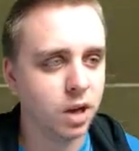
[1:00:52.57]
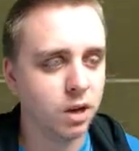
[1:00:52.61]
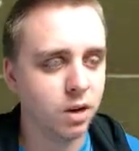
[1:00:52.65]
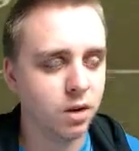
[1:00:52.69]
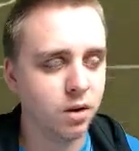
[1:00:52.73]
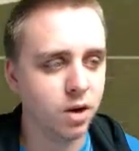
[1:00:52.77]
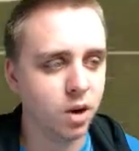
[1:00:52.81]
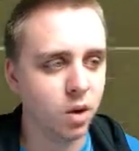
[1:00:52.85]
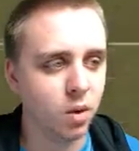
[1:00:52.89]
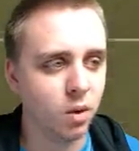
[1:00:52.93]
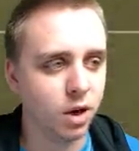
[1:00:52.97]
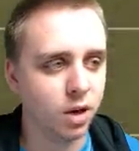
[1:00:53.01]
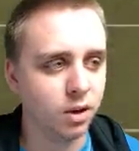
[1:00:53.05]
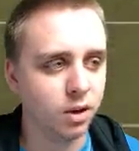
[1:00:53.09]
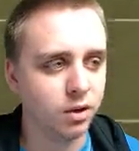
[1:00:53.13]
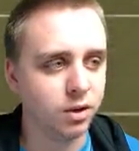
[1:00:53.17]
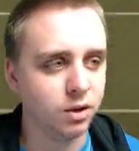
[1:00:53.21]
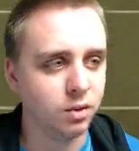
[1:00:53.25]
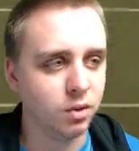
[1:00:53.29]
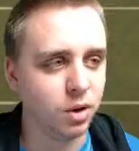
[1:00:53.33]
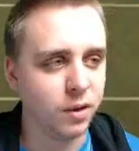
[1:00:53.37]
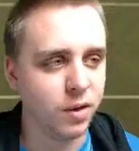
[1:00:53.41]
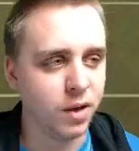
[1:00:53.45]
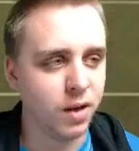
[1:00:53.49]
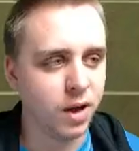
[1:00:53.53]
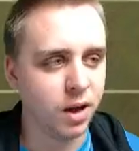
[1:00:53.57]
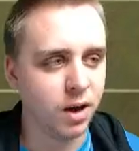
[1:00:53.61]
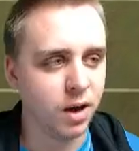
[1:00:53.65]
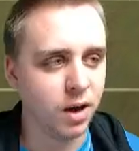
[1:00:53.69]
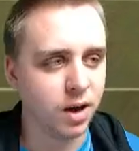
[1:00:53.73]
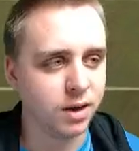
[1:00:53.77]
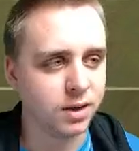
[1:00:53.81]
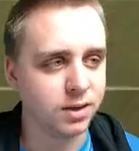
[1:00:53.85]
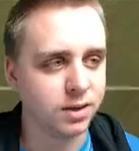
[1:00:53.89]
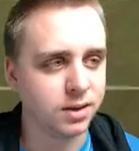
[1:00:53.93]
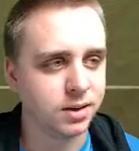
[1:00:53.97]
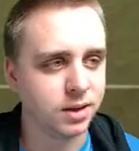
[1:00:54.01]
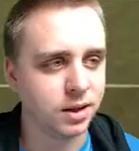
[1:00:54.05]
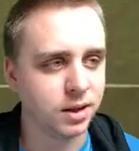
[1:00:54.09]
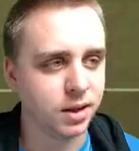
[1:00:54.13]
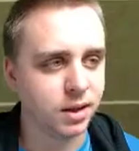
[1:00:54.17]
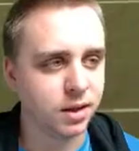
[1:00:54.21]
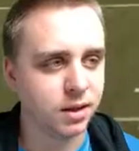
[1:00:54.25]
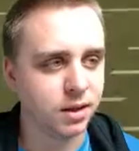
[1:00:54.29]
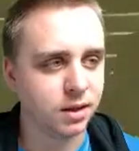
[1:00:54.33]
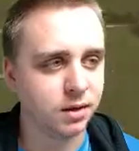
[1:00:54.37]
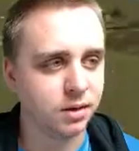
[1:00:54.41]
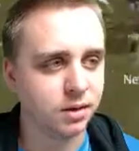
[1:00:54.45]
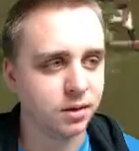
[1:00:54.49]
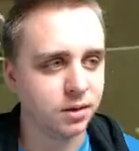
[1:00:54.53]
I don't know what I'll do with that, honestly,
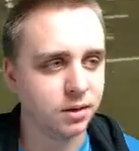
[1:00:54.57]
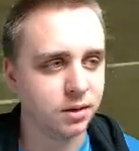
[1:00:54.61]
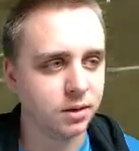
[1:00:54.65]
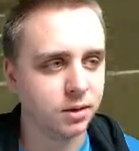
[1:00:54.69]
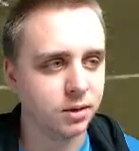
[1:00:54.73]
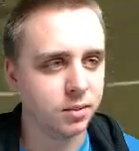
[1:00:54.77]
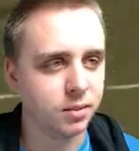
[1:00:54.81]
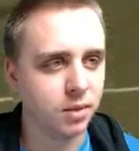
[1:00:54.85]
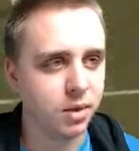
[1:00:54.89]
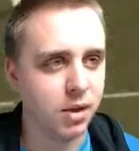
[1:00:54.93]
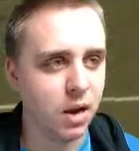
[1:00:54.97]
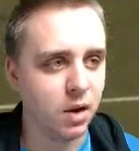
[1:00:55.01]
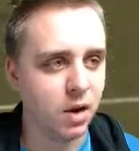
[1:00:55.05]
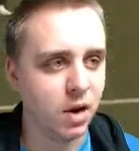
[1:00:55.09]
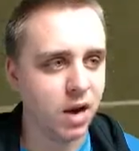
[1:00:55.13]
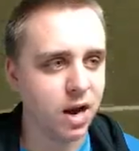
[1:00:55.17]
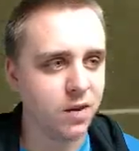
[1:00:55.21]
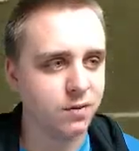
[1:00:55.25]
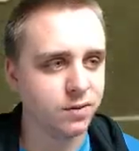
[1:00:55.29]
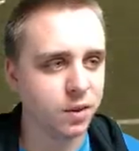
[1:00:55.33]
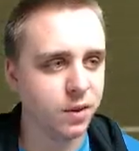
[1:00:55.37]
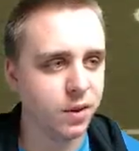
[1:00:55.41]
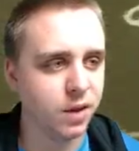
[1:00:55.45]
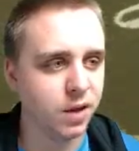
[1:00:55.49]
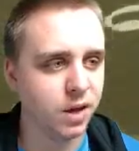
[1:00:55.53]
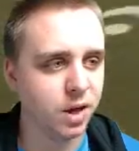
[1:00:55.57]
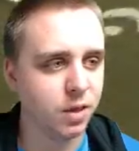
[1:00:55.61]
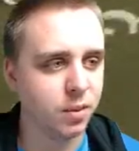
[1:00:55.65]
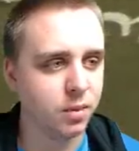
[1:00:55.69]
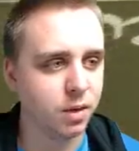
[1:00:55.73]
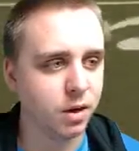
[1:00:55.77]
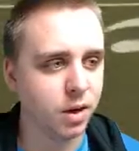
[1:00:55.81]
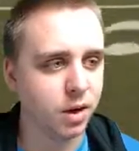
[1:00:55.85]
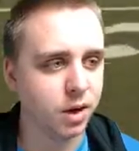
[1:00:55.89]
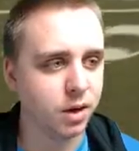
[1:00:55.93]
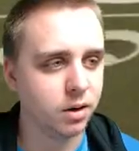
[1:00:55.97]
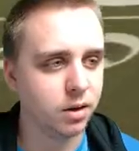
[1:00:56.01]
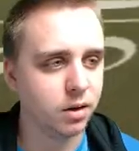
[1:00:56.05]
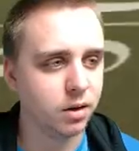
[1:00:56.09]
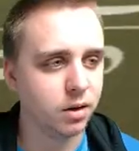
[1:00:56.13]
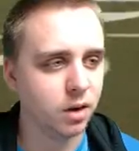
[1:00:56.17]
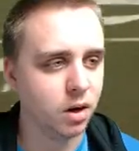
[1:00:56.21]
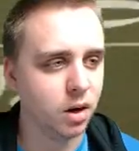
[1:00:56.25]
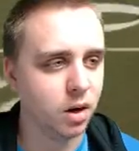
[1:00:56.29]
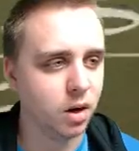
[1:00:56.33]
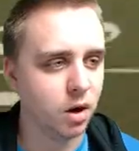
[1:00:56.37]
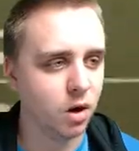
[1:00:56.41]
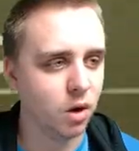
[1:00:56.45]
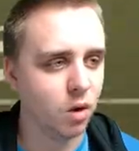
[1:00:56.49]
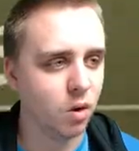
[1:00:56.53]
but now I have to think about it.
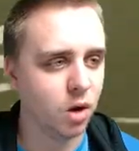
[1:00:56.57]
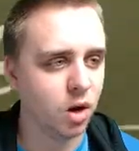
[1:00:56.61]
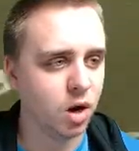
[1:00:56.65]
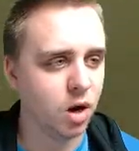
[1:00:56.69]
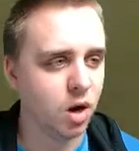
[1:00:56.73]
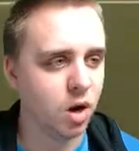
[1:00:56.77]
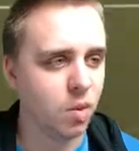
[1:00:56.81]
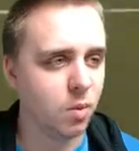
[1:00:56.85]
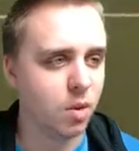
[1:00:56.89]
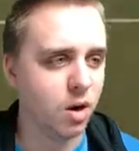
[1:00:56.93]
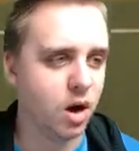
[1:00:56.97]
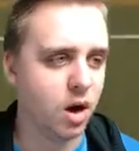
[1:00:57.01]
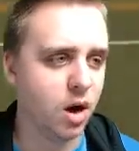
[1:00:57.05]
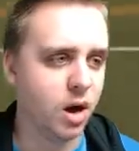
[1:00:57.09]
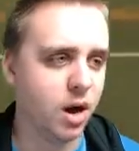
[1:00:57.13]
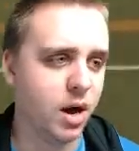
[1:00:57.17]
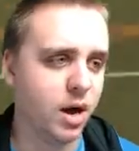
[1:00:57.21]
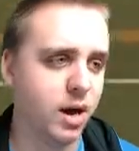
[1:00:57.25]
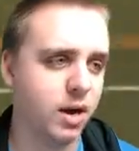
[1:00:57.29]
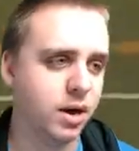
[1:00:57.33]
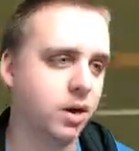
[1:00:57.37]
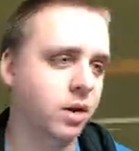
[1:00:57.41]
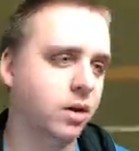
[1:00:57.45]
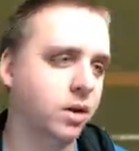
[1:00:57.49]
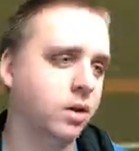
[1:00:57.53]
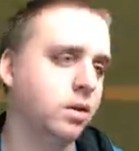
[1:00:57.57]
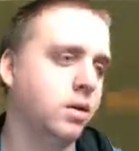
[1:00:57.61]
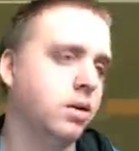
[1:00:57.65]
Oh, well, come on.